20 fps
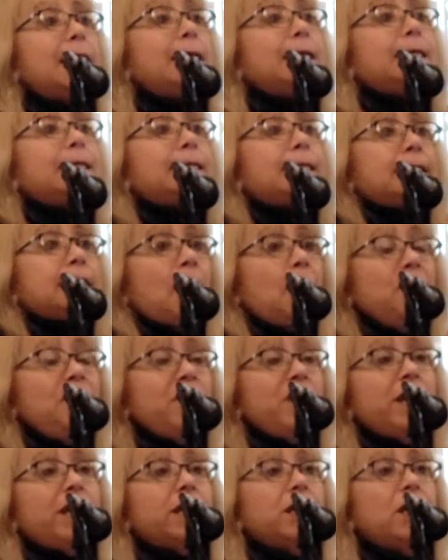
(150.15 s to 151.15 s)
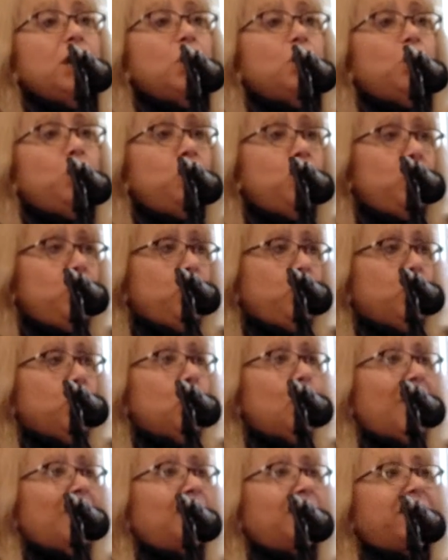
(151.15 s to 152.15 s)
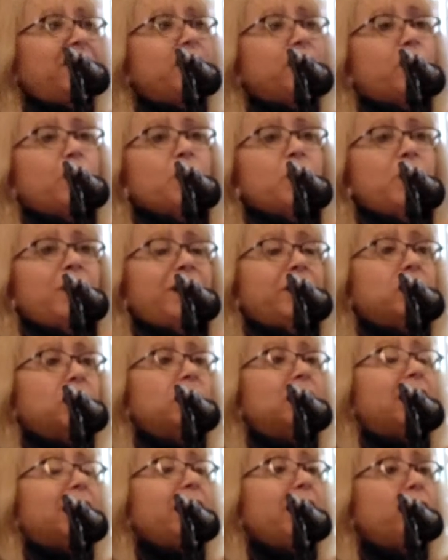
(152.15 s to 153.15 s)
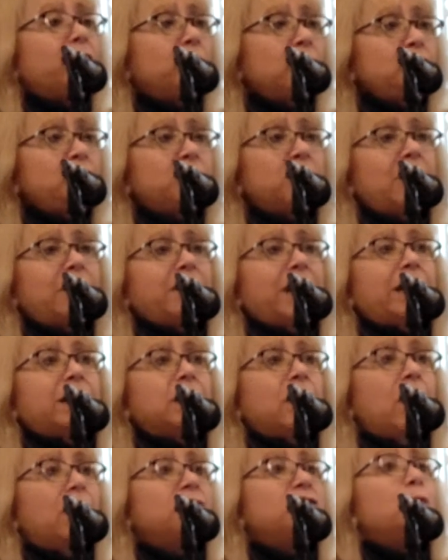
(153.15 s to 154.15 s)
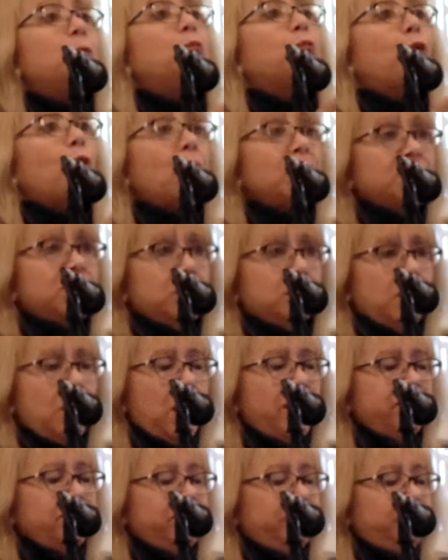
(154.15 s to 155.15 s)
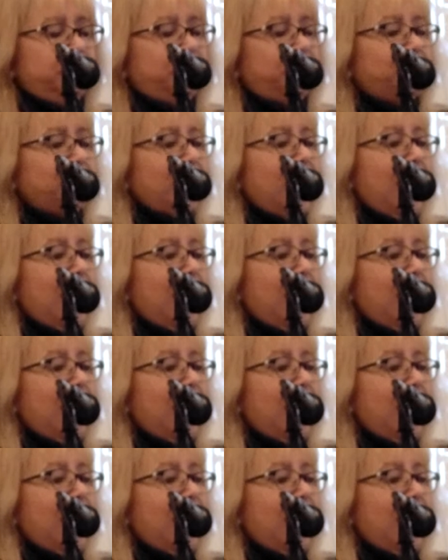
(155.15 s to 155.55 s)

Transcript: something new, the character that they loved brought to life.